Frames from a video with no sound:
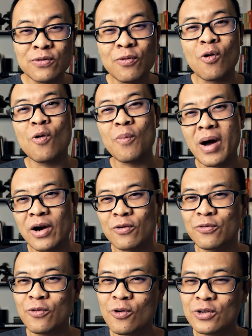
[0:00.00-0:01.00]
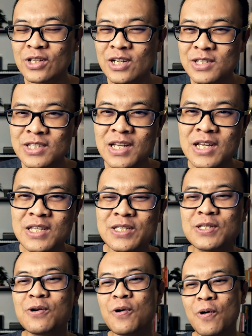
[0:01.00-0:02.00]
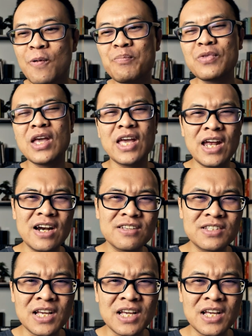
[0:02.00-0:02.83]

for Micro Four Thirds. So here's